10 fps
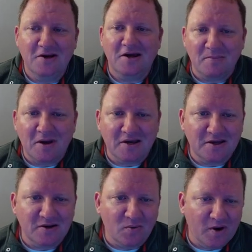It may get
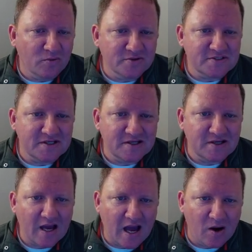in the way. We'll see
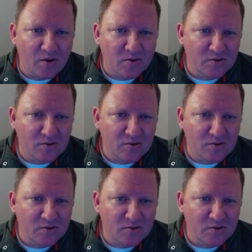how